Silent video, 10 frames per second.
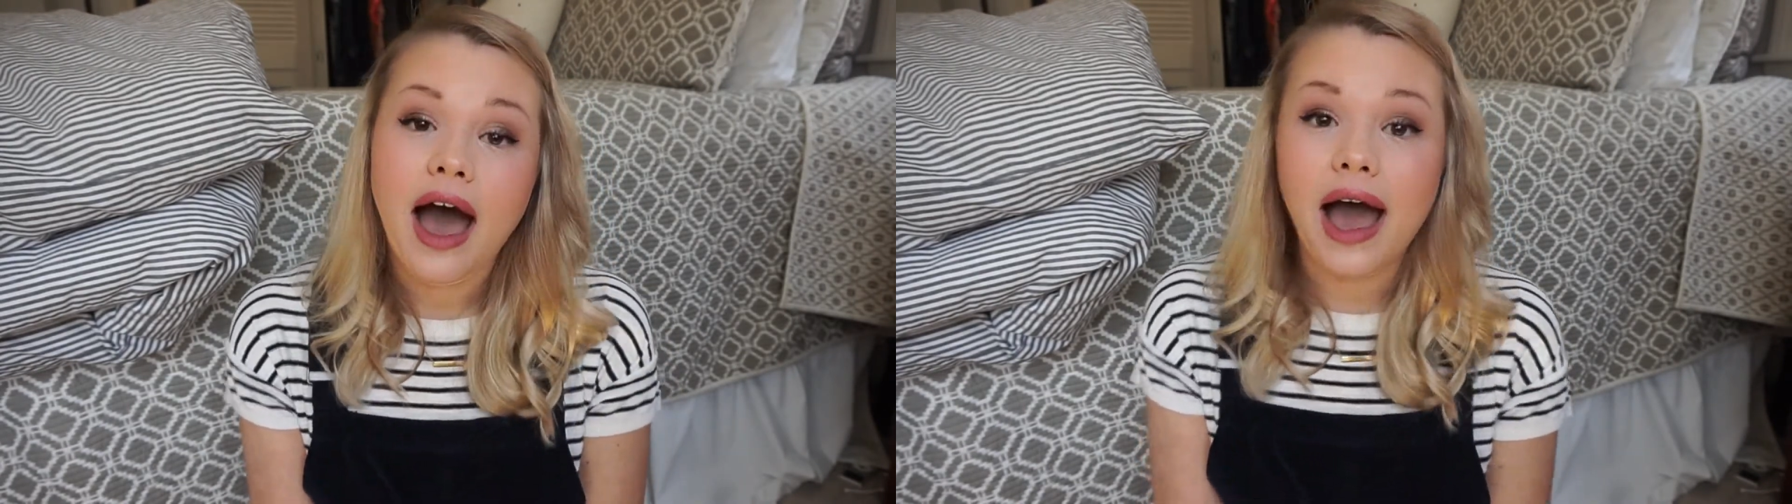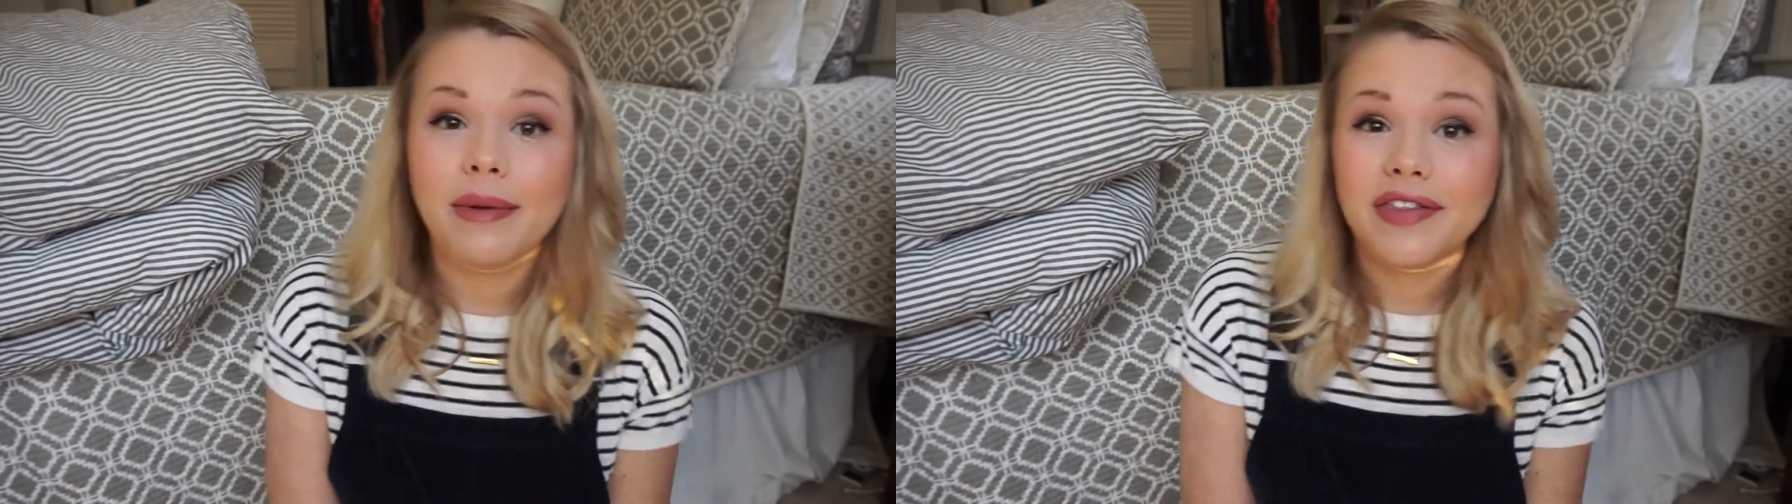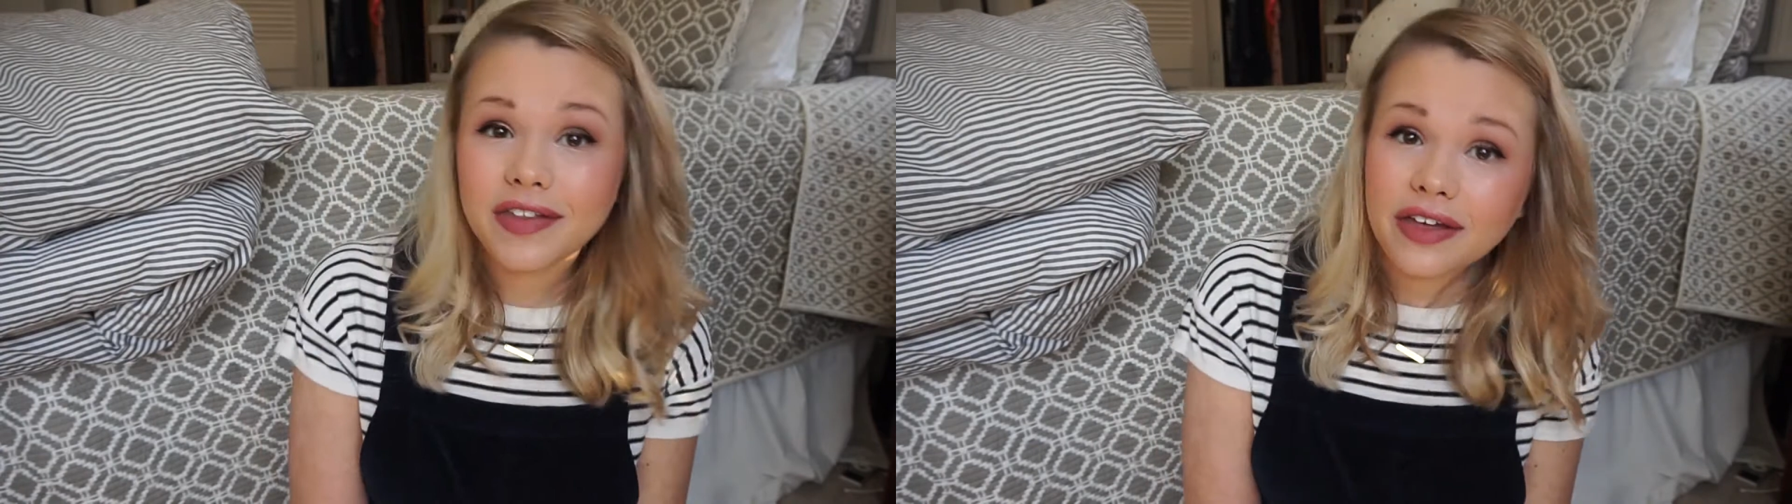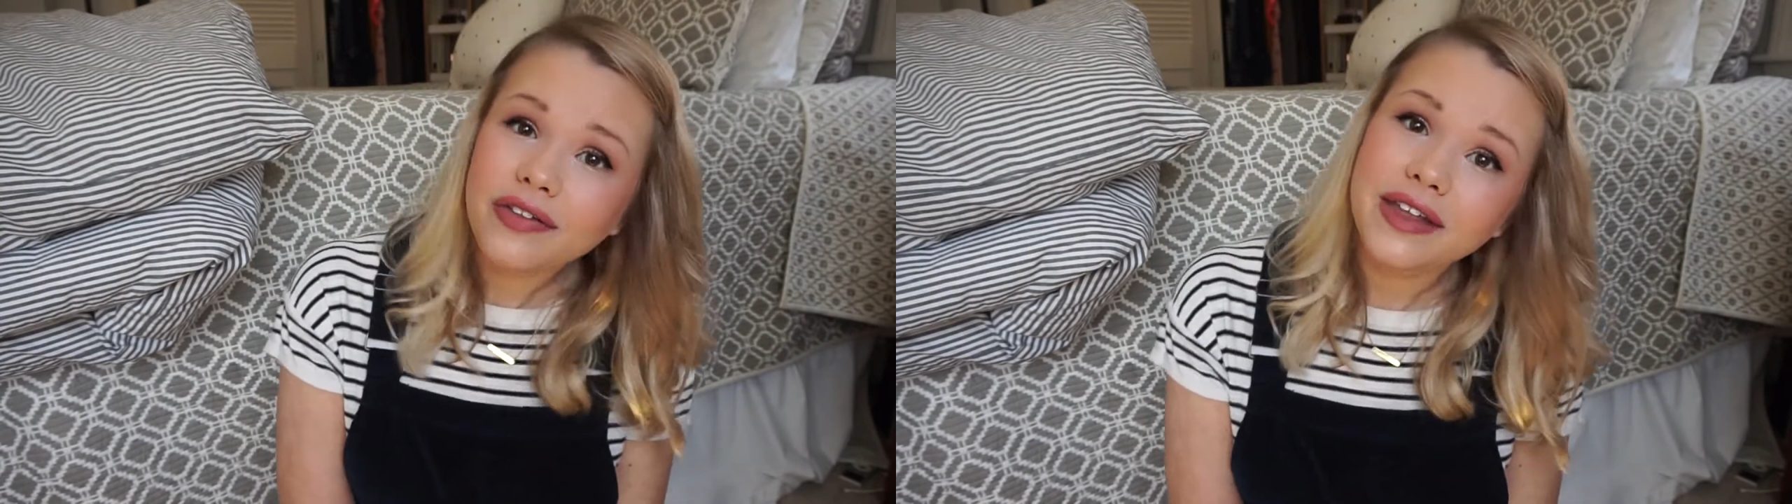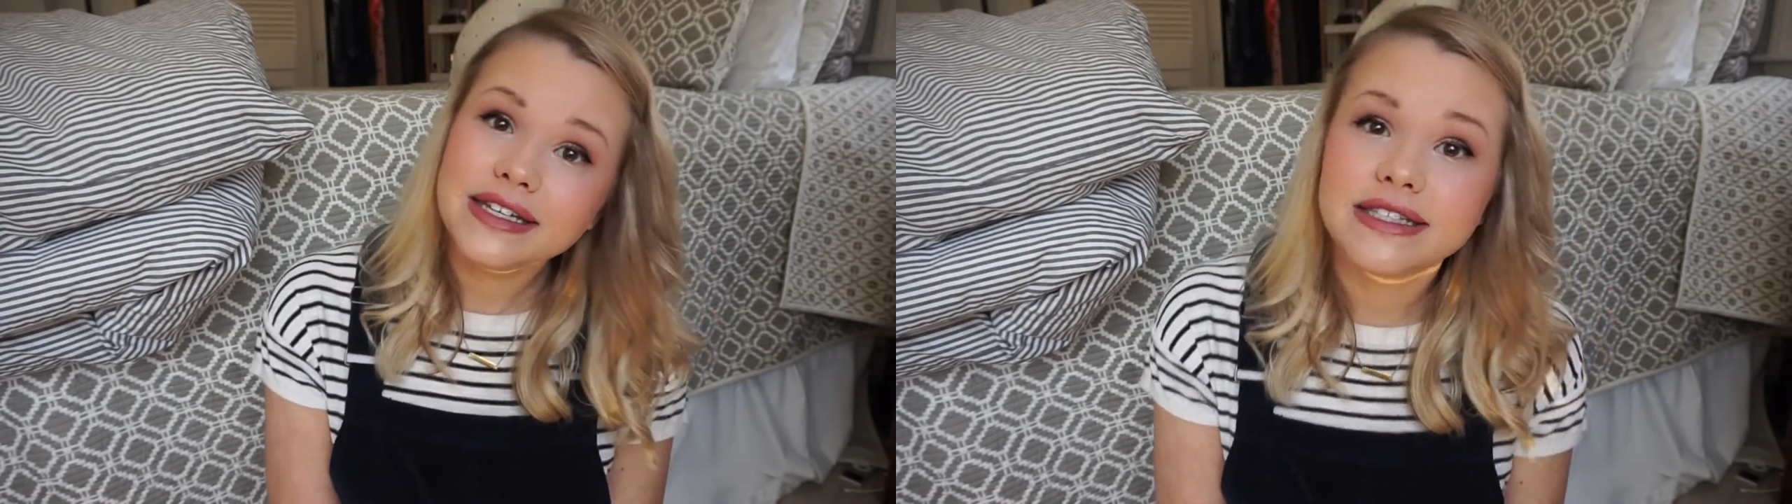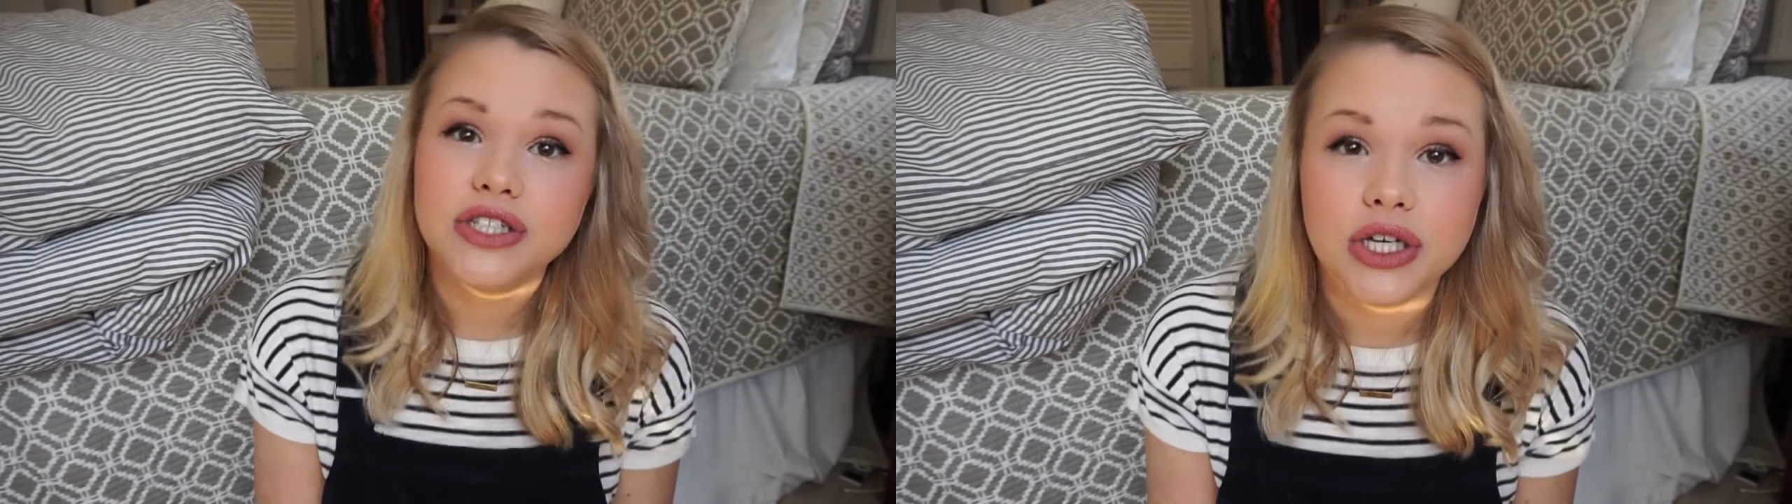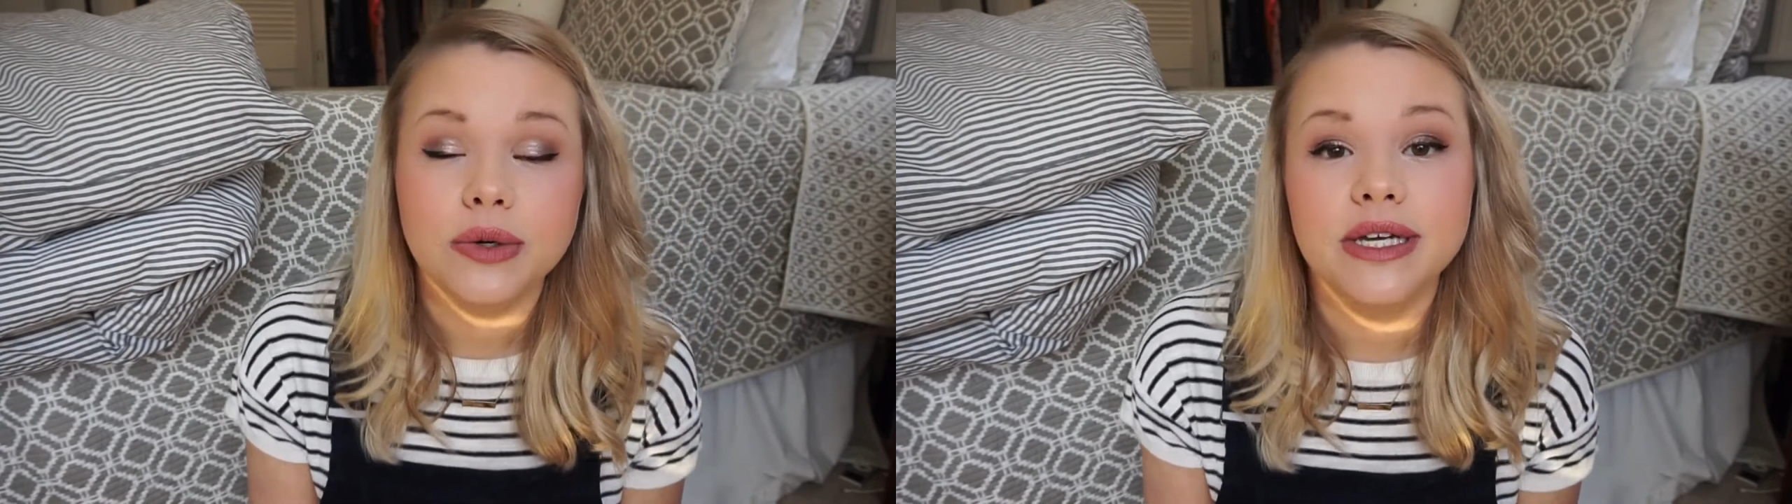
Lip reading: And then the other thing is too,